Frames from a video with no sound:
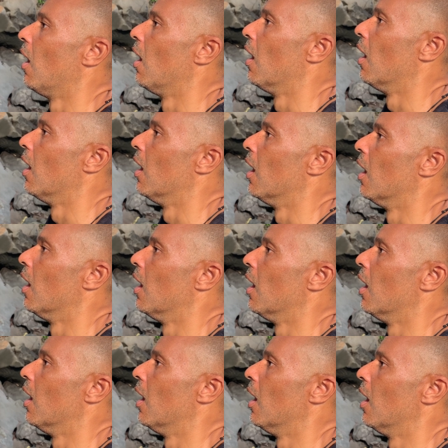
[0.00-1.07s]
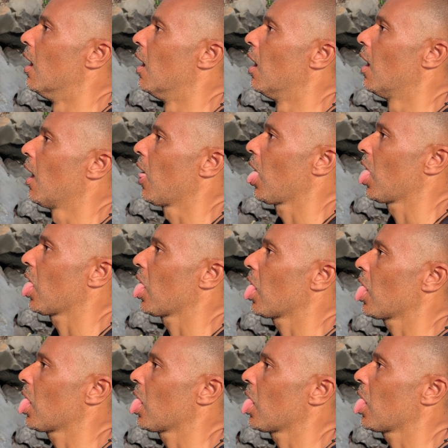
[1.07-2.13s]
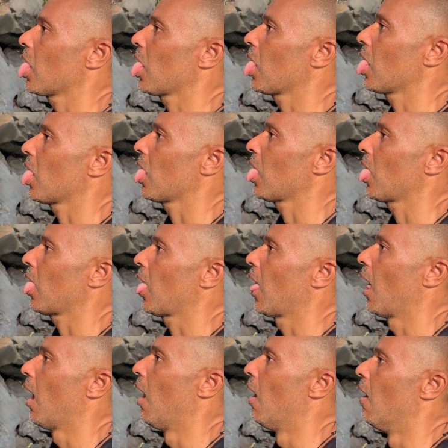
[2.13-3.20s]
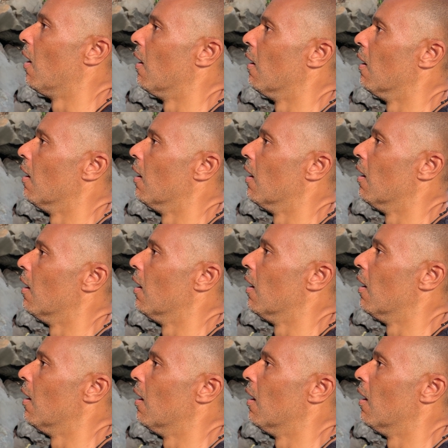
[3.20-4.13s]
and then back down again. One more time, out and back down.